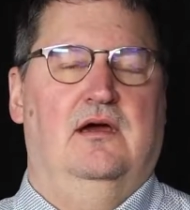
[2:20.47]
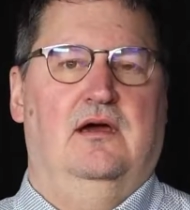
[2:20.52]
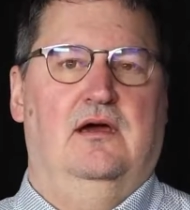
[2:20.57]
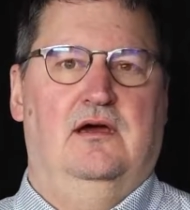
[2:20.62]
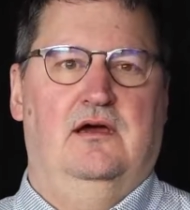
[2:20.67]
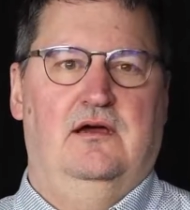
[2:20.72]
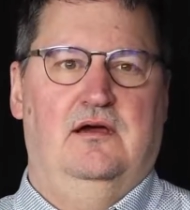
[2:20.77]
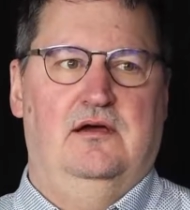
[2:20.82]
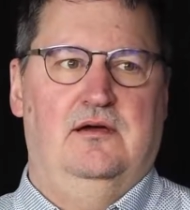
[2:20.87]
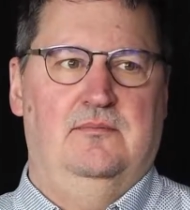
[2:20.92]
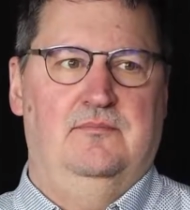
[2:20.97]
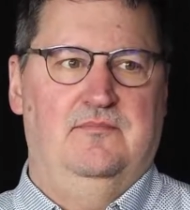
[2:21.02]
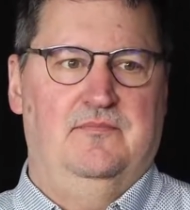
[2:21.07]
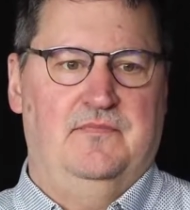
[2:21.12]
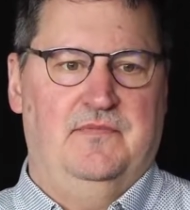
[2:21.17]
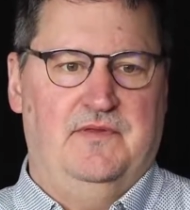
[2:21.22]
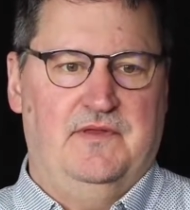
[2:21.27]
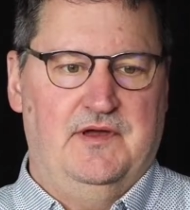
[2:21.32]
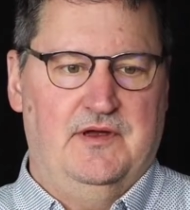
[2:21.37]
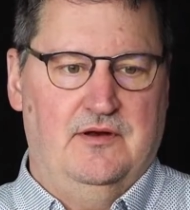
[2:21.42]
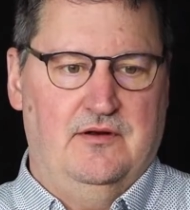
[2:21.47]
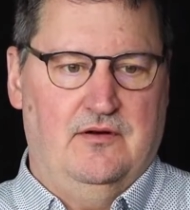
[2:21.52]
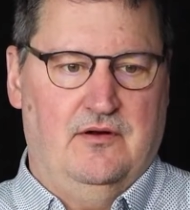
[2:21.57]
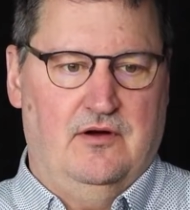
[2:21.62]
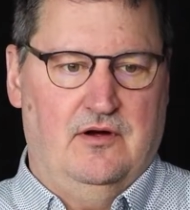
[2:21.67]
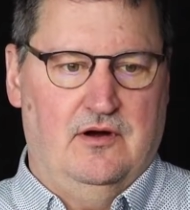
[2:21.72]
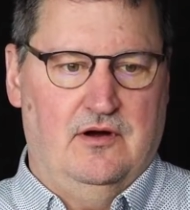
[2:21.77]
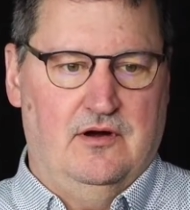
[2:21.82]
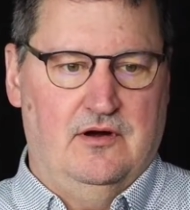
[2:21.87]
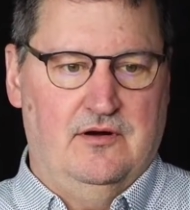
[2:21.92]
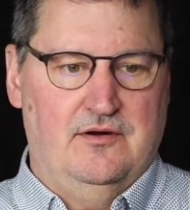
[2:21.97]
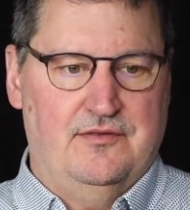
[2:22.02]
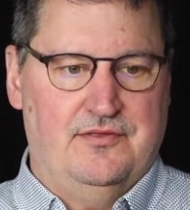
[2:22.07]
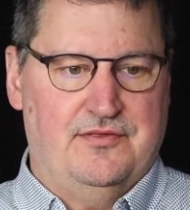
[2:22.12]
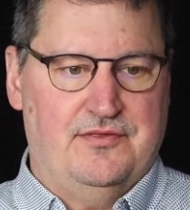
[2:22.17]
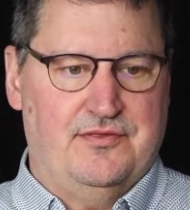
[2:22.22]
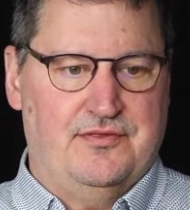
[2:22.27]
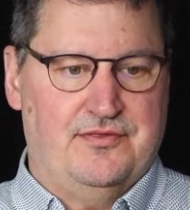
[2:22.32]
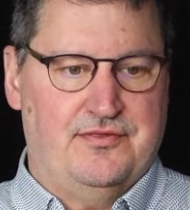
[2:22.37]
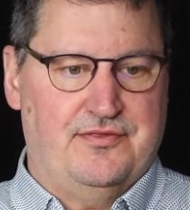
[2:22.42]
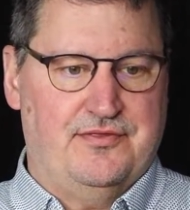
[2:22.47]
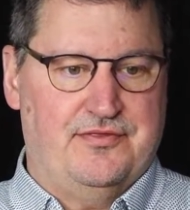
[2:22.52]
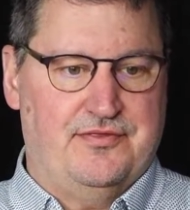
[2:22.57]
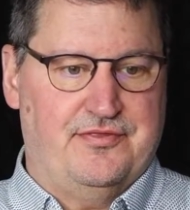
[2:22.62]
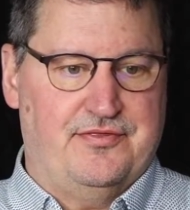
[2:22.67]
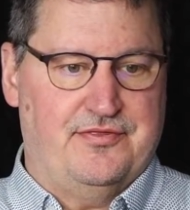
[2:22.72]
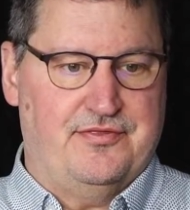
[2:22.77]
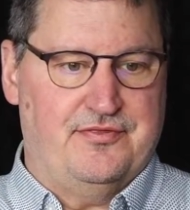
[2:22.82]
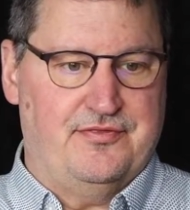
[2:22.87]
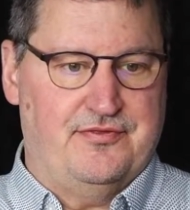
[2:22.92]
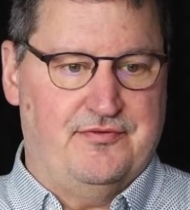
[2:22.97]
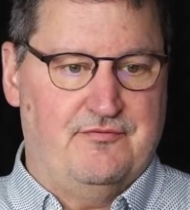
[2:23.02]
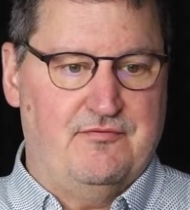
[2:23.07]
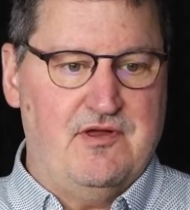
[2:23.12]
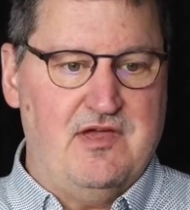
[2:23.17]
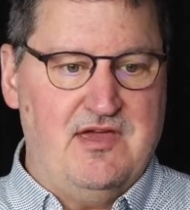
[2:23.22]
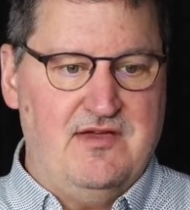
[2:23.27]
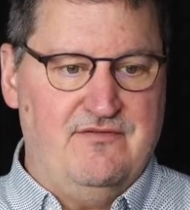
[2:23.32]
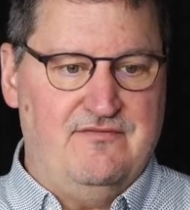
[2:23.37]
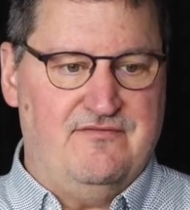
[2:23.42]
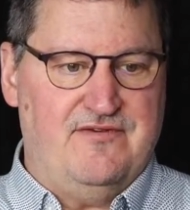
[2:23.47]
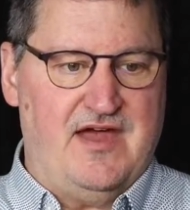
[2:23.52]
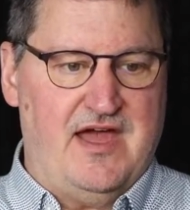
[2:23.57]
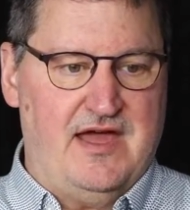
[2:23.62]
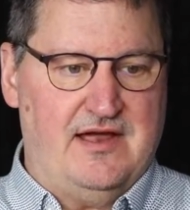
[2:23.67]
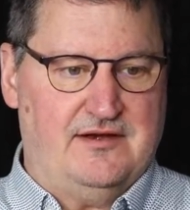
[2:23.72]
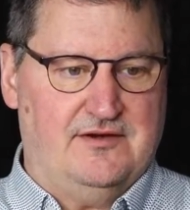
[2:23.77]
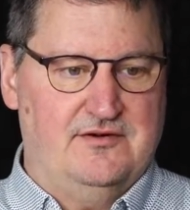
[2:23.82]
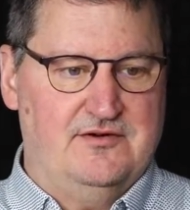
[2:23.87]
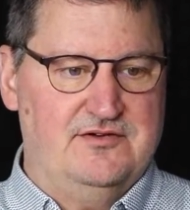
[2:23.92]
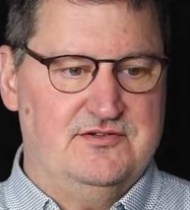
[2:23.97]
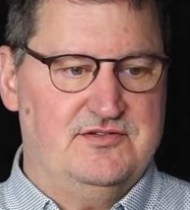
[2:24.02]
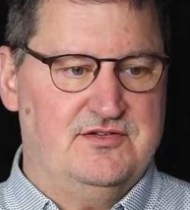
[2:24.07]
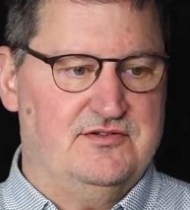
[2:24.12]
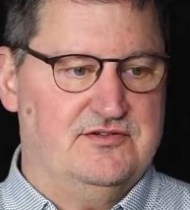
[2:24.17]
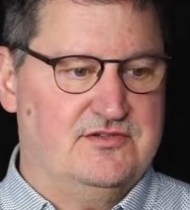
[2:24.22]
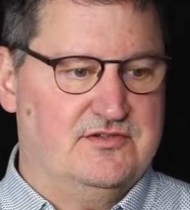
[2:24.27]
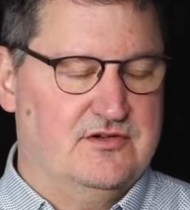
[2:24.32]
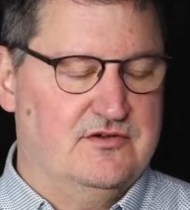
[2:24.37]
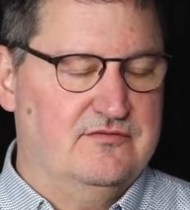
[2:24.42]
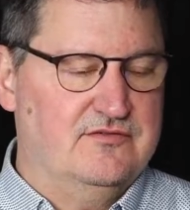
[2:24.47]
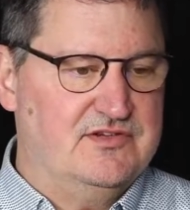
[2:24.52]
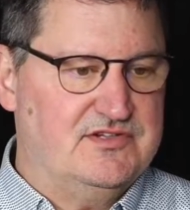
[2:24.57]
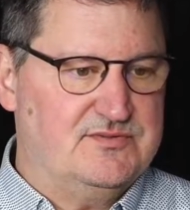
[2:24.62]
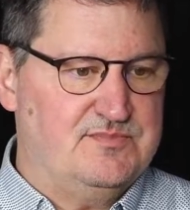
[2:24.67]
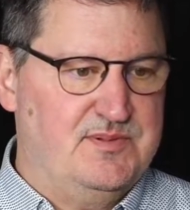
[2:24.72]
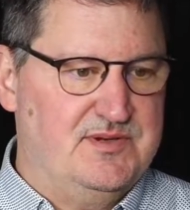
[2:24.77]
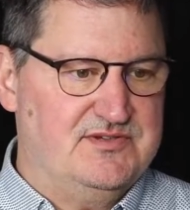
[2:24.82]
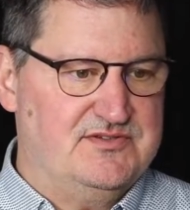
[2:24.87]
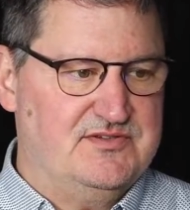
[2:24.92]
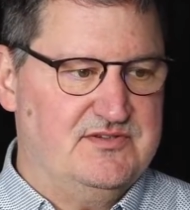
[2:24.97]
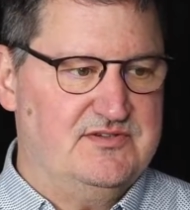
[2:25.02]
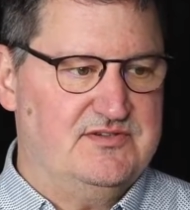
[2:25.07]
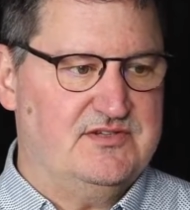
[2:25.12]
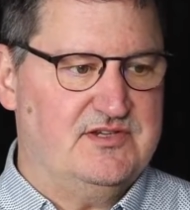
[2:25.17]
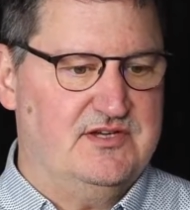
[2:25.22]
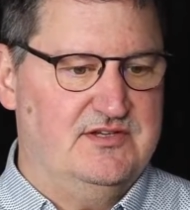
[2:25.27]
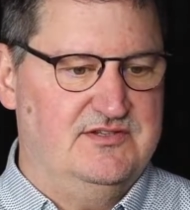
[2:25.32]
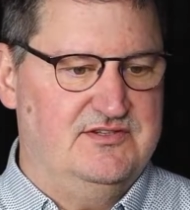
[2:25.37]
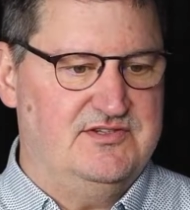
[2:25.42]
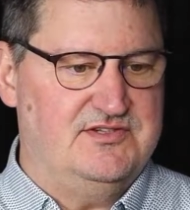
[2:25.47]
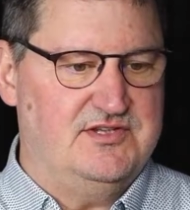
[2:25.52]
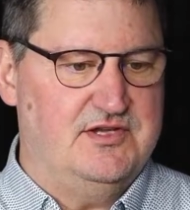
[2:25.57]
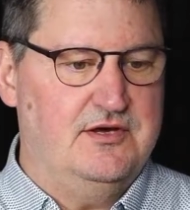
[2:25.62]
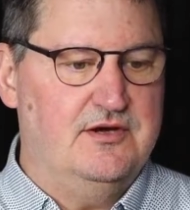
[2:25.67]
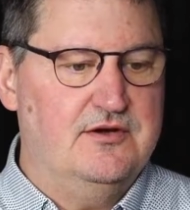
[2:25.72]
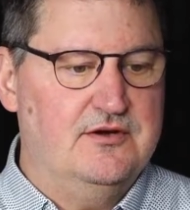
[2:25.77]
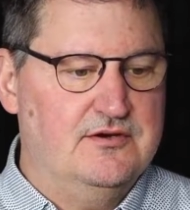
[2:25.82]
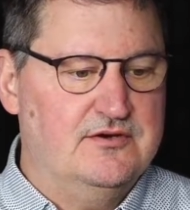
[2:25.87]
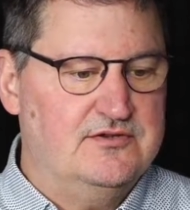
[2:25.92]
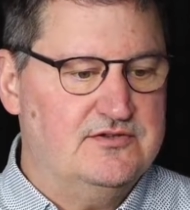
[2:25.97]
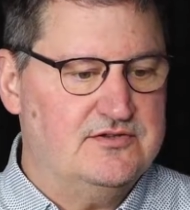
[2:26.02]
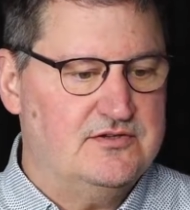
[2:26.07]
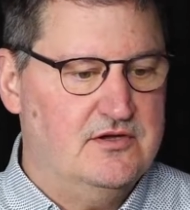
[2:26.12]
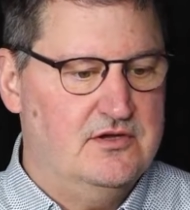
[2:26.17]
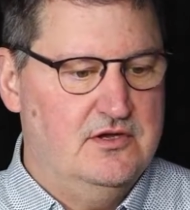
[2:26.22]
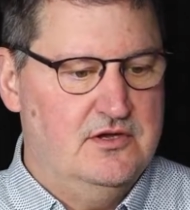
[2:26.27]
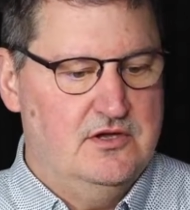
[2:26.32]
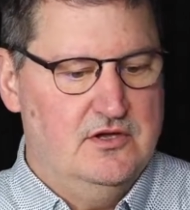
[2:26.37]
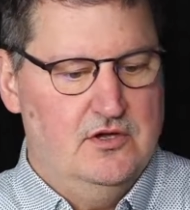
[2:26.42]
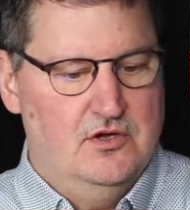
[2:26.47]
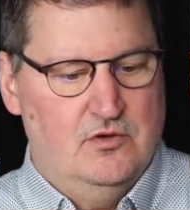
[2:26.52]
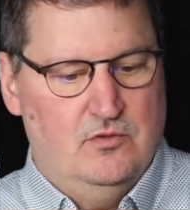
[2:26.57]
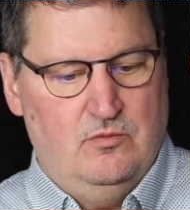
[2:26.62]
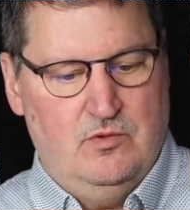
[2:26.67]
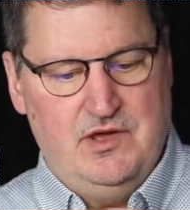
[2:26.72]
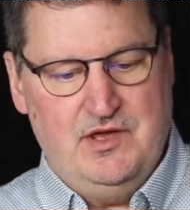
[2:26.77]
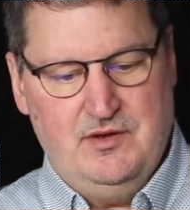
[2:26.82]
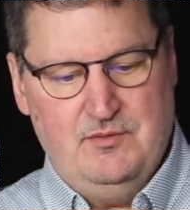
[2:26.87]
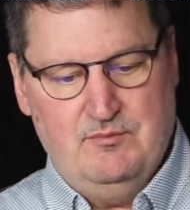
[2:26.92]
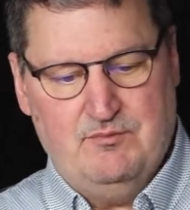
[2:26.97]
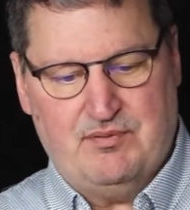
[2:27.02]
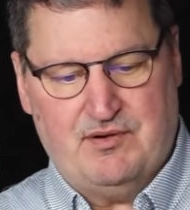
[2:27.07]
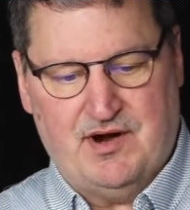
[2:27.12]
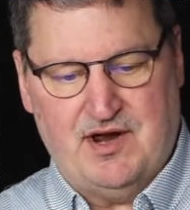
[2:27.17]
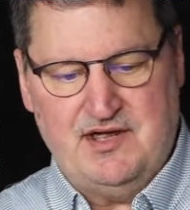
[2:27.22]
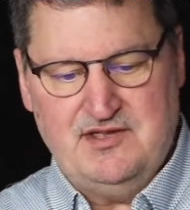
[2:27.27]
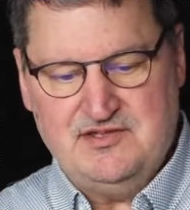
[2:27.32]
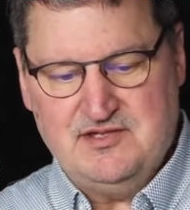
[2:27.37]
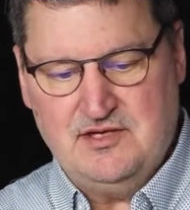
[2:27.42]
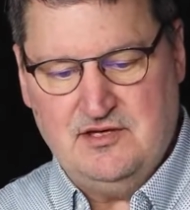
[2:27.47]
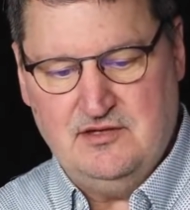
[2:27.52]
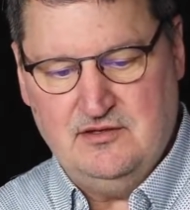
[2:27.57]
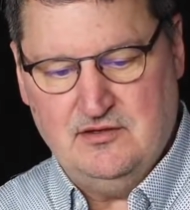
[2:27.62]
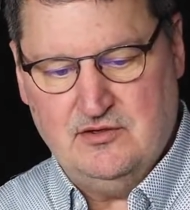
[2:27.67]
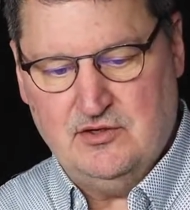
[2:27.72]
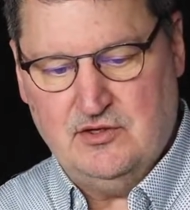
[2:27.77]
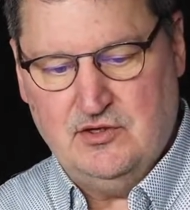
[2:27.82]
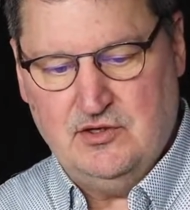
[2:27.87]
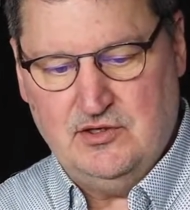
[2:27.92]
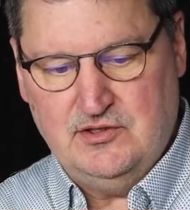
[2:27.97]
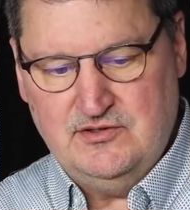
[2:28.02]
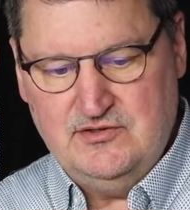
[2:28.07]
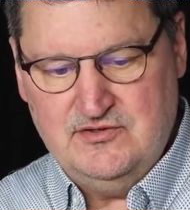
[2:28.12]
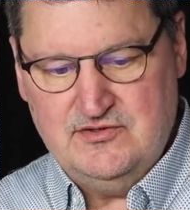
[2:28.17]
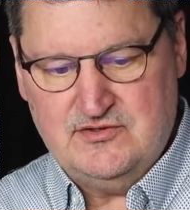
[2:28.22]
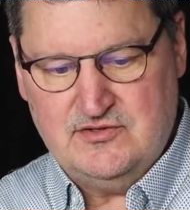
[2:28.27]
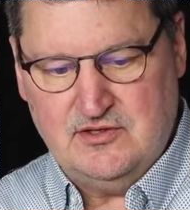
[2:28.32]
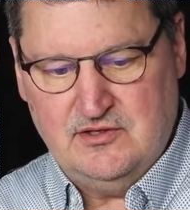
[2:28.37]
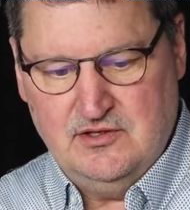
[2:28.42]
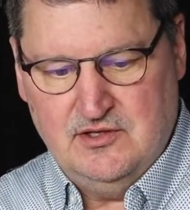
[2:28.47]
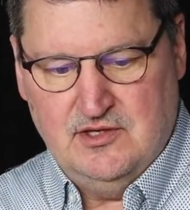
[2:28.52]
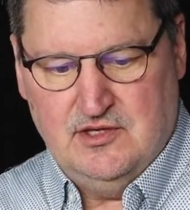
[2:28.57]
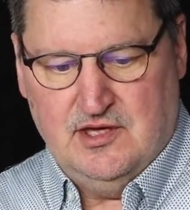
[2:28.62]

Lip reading: There are three factors a service business considers when pricing their goods,